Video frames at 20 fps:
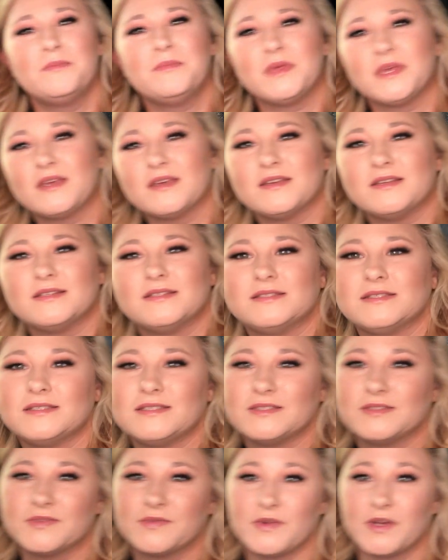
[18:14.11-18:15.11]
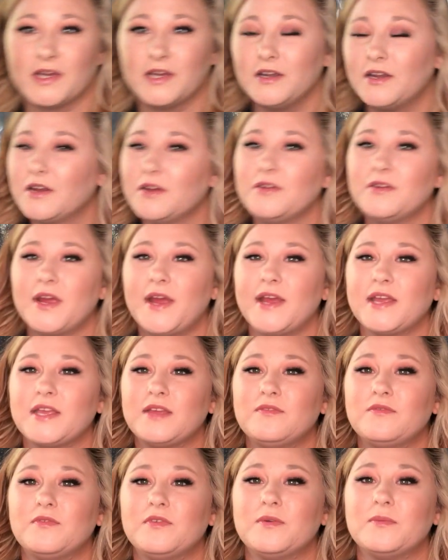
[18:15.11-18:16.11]
because it is very
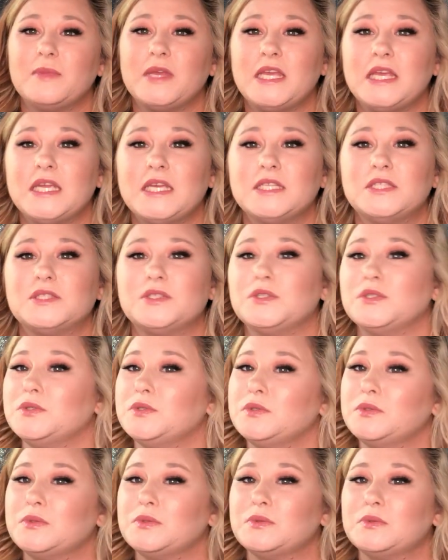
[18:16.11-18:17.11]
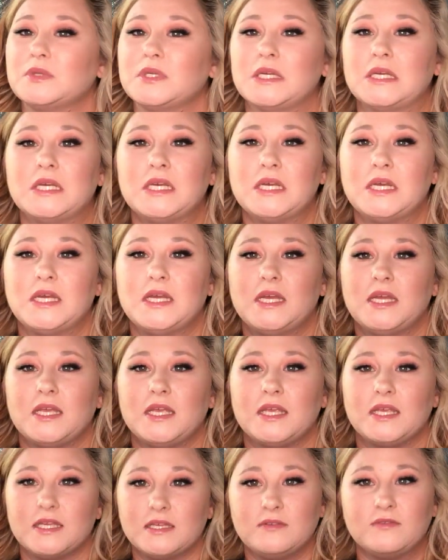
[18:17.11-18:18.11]
nerve-wracking for me to
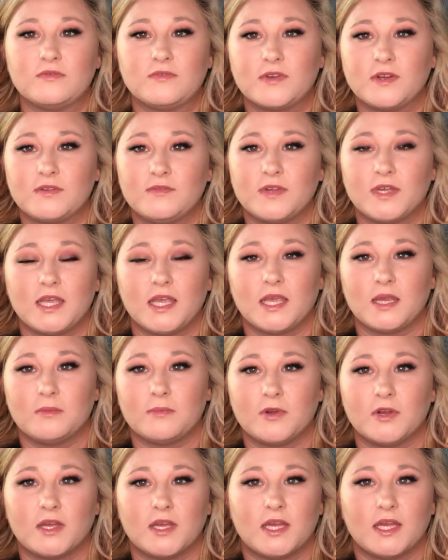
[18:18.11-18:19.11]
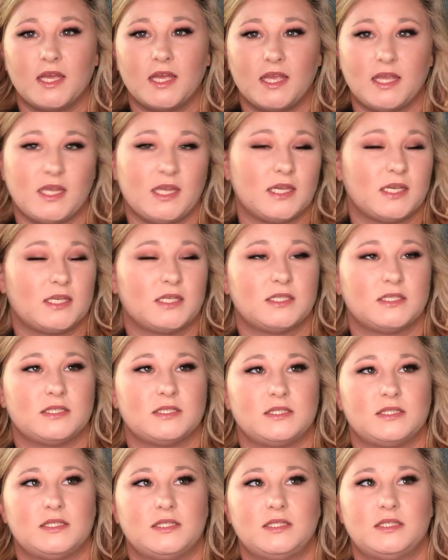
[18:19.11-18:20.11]
get in front of a camera
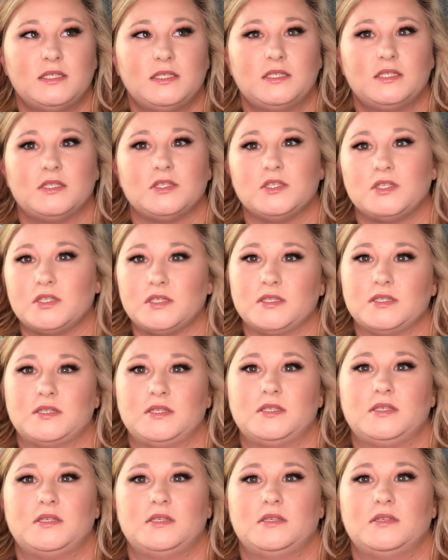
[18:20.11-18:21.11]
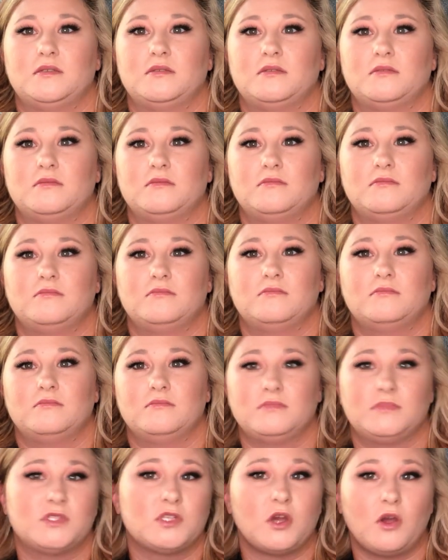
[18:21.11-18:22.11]
and just
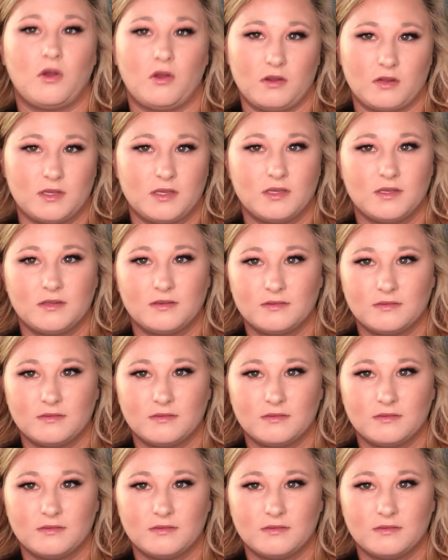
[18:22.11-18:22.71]
talk.